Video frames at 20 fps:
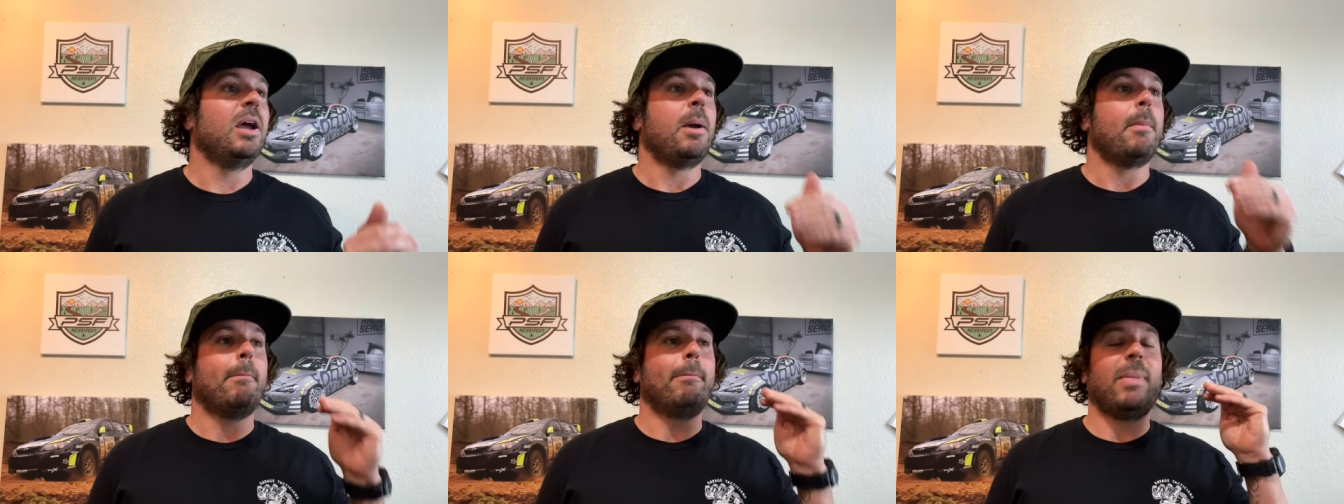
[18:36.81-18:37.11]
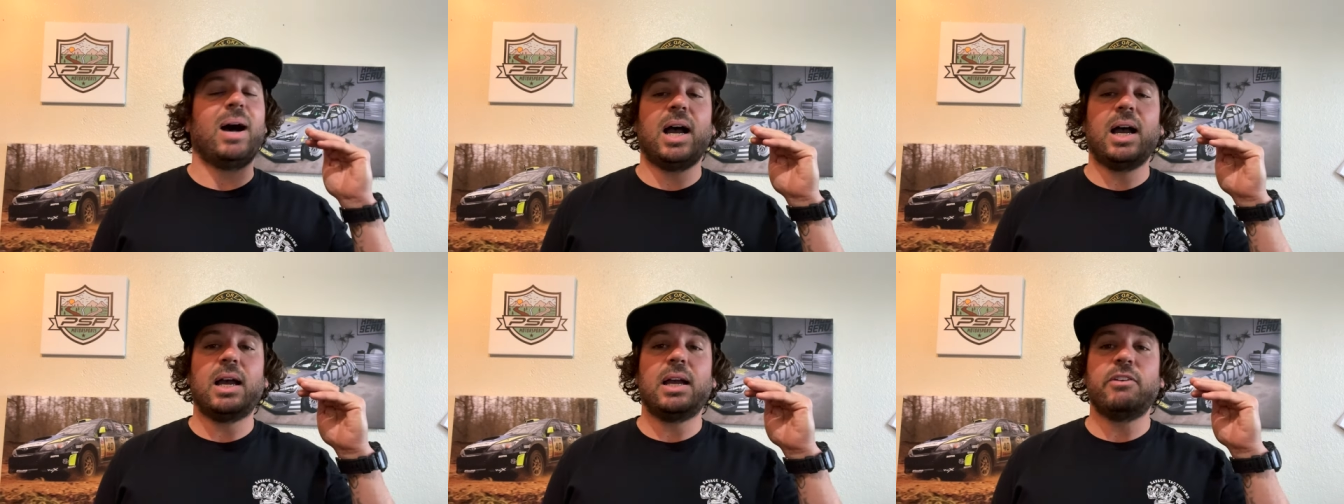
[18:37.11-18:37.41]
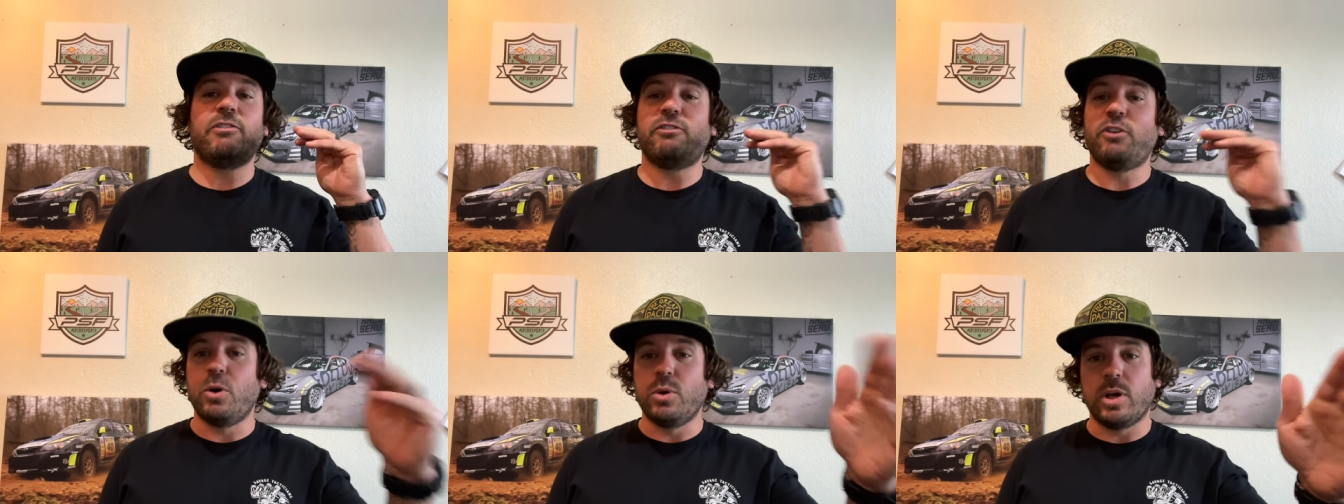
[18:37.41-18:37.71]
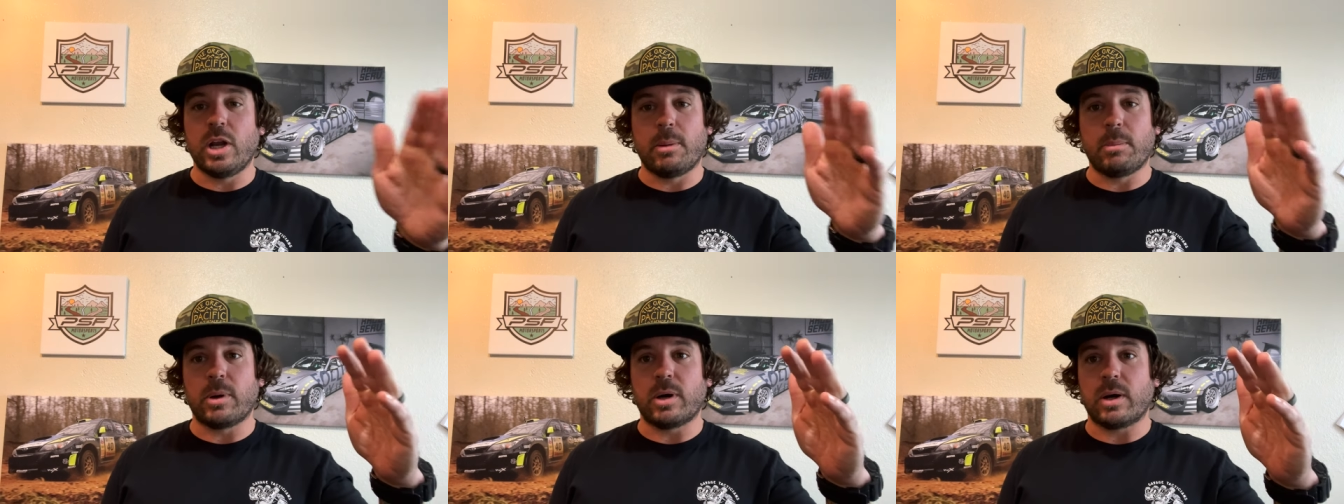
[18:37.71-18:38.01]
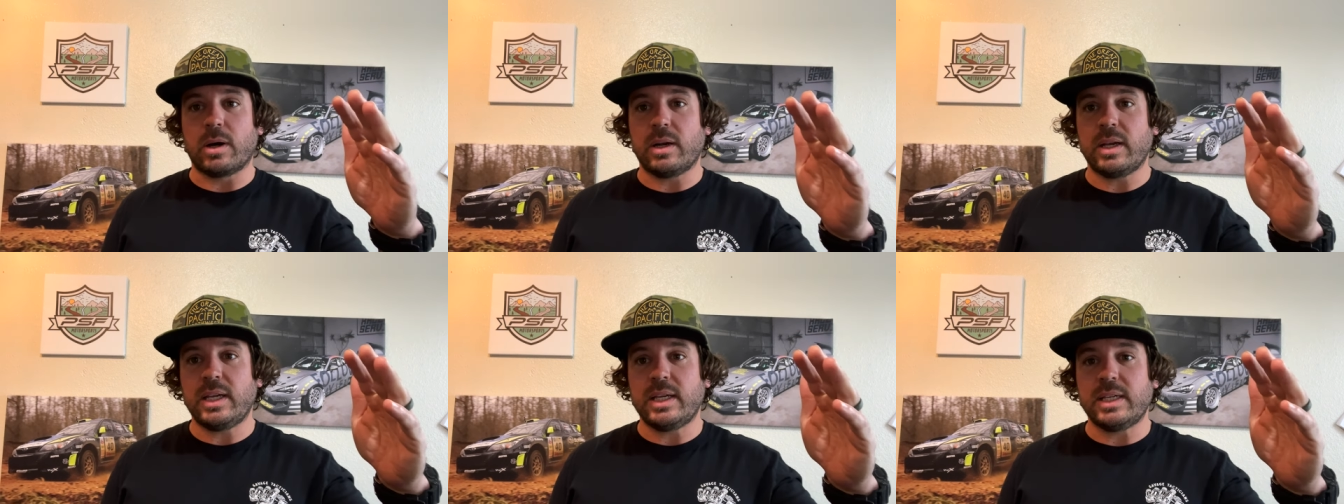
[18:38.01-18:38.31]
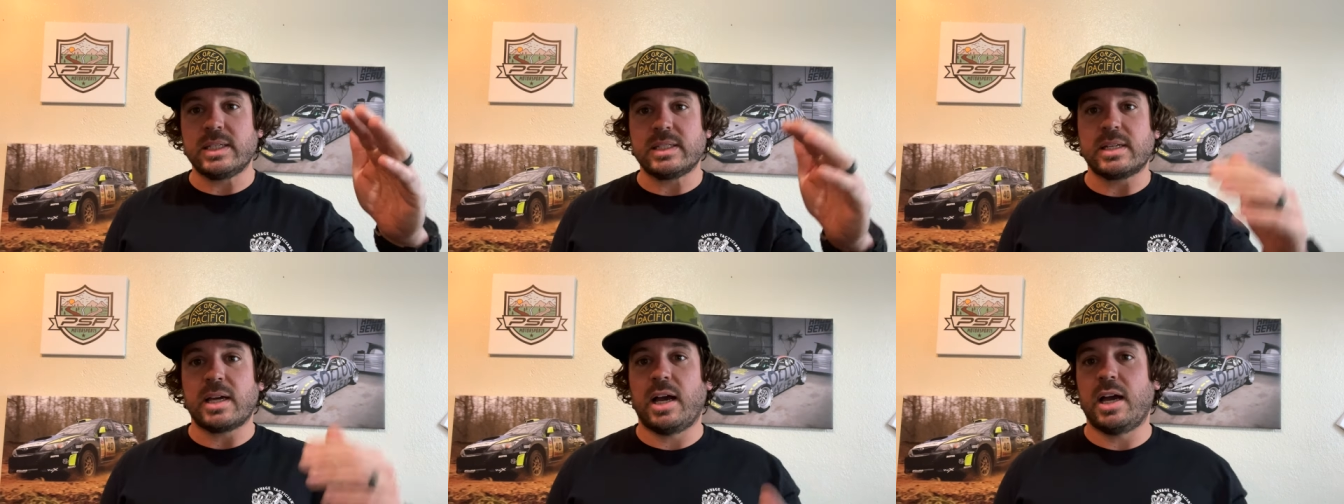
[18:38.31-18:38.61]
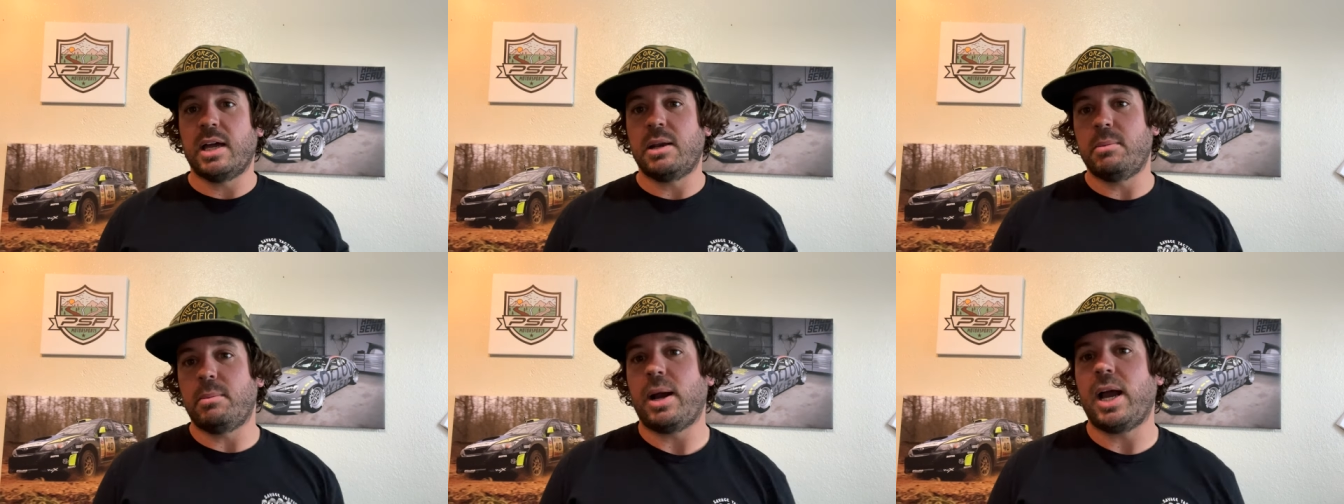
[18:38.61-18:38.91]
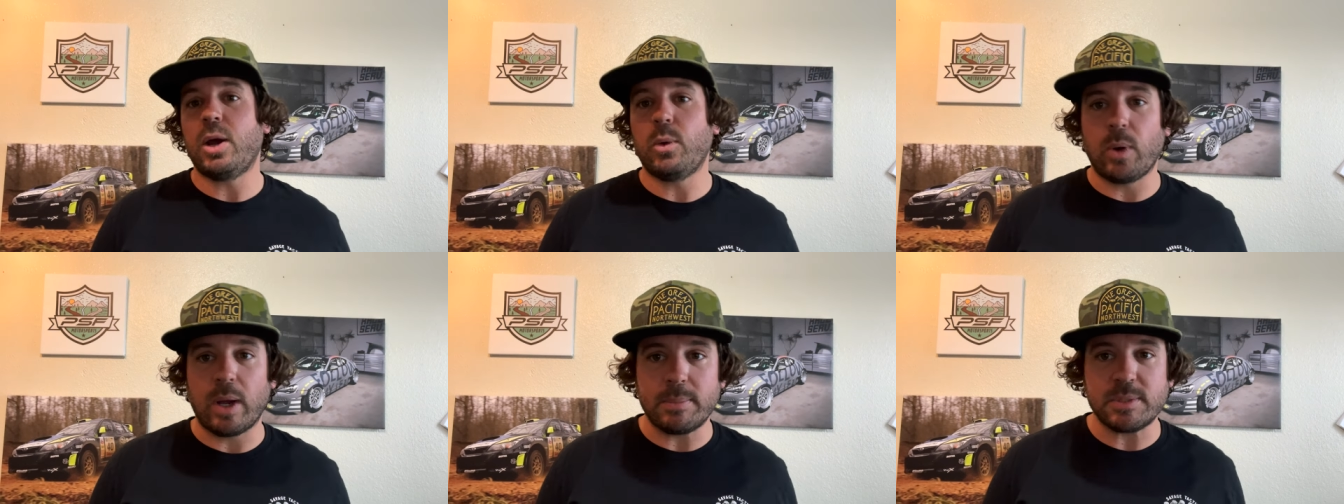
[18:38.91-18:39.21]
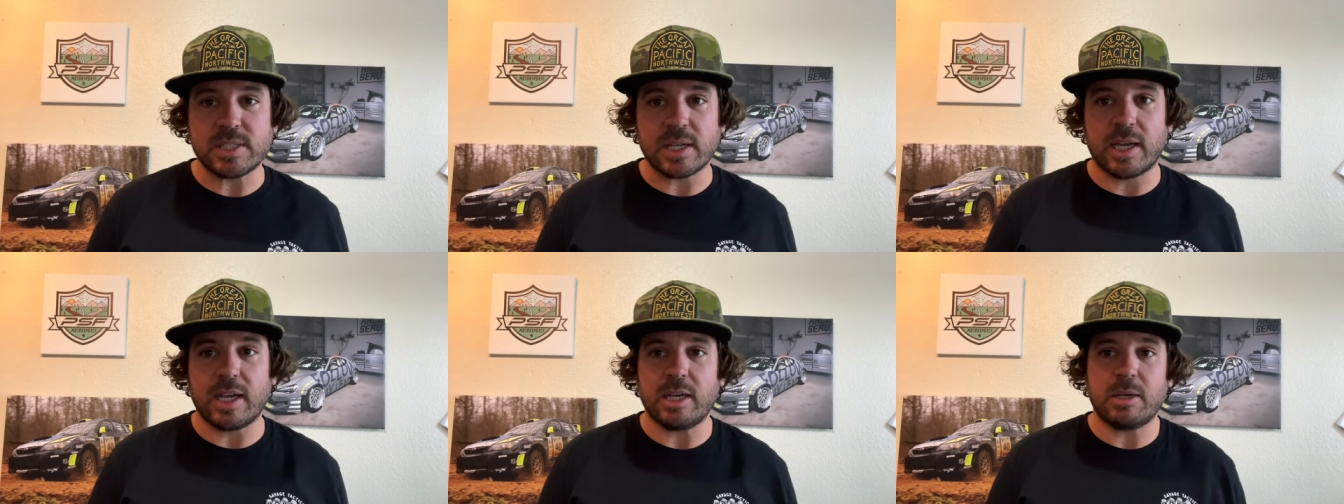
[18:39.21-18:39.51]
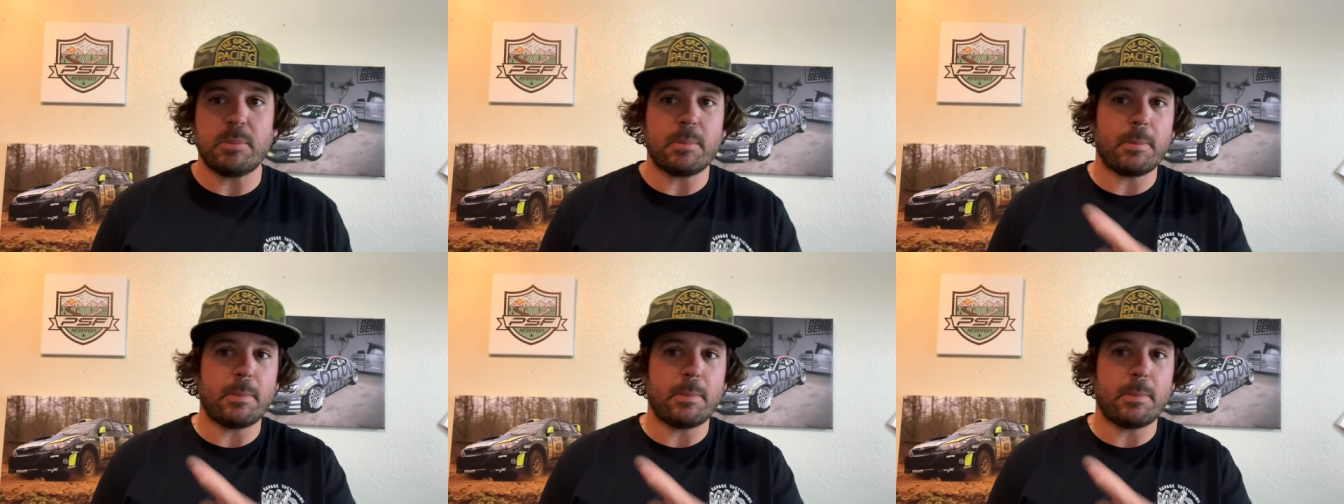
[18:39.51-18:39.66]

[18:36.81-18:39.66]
My phone number is on my website,